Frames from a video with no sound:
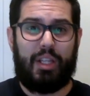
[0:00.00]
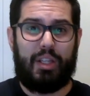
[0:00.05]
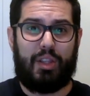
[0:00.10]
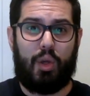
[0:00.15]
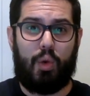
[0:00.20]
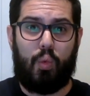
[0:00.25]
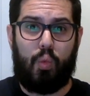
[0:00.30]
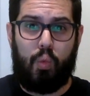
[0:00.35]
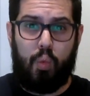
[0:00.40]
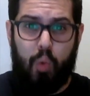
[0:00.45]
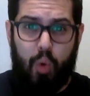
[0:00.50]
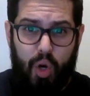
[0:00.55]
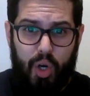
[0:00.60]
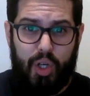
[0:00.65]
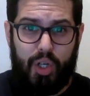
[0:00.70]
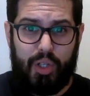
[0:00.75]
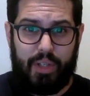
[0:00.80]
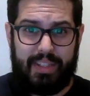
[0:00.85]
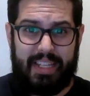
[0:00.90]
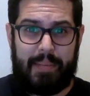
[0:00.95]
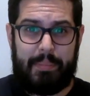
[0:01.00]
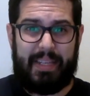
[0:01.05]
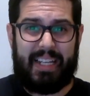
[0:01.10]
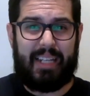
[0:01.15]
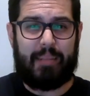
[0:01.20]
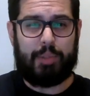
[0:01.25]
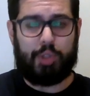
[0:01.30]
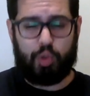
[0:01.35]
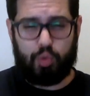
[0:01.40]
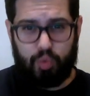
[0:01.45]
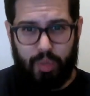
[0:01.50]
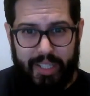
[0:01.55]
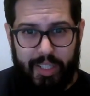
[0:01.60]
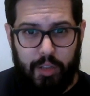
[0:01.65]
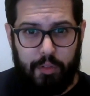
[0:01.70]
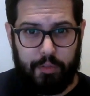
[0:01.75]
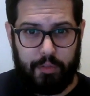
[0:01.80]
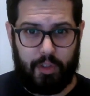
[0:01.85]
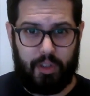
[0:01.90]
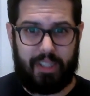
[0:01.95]
The word then becomes
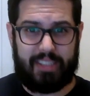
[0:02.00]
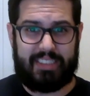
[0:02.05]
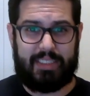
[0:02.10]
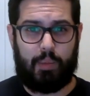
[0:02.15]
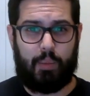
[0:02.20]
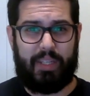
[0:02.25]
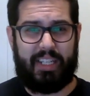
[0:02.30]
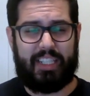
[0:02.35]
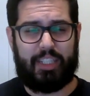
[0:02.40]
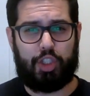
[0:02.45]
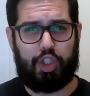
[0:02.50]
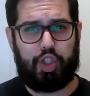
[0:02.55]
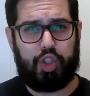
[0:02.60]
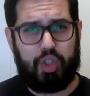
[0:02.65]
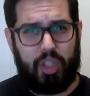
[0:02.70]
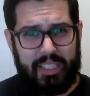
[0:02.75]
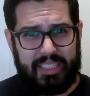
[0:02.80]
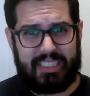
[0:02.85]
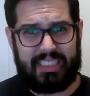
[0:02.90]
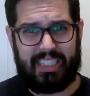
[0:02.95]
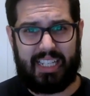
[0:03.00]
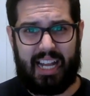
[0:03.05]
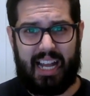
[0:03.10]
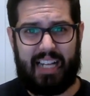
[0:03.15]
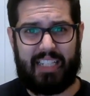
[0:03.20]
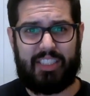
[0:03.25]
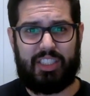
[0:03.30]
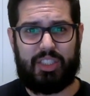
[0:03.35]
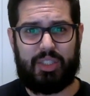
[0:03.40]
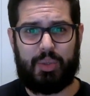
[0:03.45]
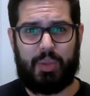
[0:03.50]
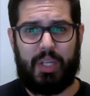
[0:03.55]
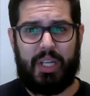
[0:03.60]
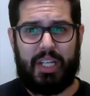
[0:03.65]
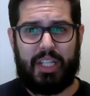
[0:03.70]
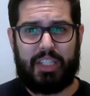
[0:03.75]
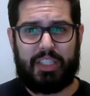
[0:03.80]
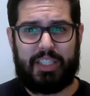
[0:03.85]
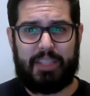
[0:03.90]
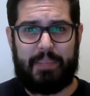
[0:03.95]
real for us and we can trust God
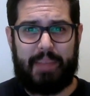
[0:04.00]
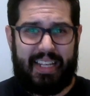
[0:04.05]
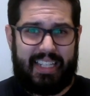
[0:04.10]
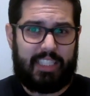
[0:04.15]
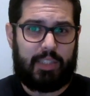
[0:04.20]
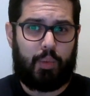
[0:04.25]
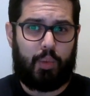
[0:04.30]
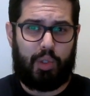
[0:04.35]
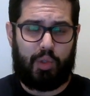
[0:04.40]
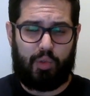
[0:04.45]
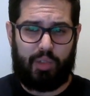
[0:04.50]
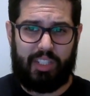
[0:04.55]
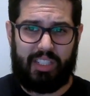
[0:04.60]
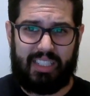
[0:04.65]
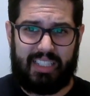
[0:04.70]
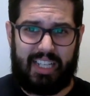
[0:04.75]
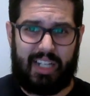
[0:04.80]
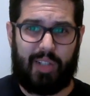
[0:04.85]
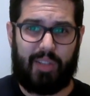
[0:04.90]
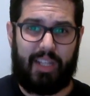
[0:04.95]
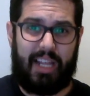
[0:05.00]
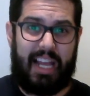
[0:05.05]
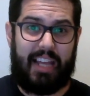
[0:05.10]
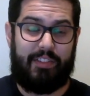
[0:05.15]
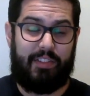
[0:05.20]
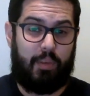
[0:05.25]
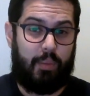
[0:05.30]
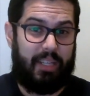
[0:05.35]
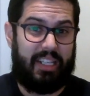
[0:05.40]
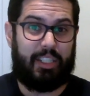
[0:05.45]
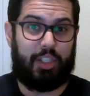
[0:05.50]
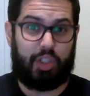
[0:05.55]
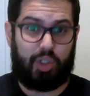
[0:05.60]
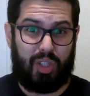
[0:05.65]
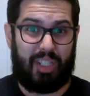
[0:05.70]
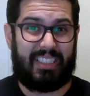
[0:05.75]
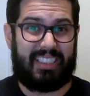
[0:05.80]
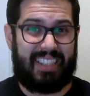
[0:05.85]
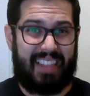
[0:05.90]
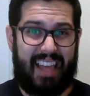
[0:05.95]
to make his word real in our life, and we can
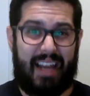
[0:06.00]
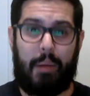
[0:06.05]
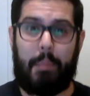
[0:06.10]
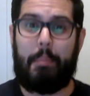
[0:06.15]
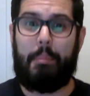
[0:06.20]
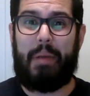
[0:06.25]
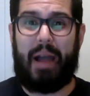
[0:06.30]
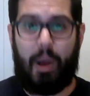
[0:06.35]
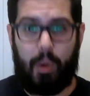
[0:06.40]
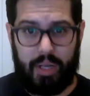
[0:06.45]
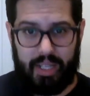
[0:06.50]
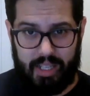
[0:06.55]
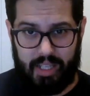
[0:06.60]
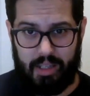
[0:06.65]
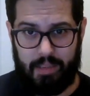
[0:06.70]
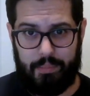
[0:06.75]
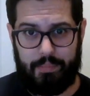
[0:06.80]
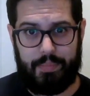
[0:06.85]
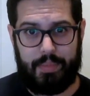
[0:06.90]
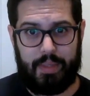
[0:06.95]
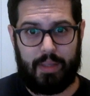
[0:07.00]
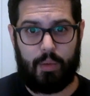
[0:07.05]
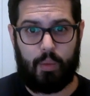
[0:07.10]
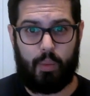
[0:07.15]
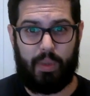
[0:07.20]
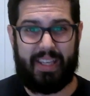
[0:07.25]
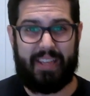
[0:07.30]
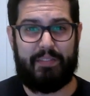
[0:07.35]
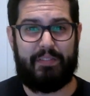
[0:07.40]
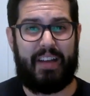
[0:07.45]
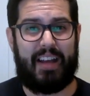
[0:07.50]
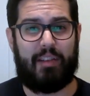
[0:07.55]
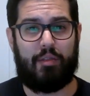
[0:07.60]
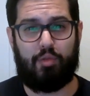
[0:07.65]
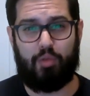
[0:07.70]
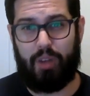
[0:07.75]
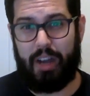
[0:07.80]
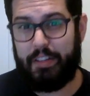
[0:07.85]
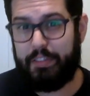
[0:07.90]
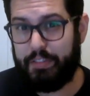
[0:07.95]
trust that about him. We can
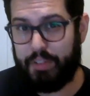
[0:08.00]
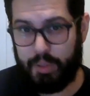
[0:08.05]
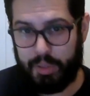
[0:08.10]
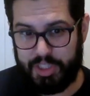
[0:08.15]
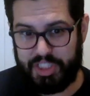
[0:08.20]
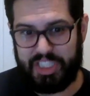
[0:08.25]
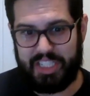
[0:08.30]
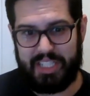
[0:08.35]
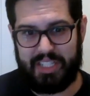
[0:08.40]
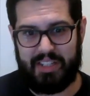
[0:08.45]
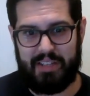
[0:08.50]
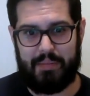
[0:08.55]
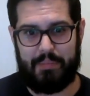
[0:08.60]
find refuge in him.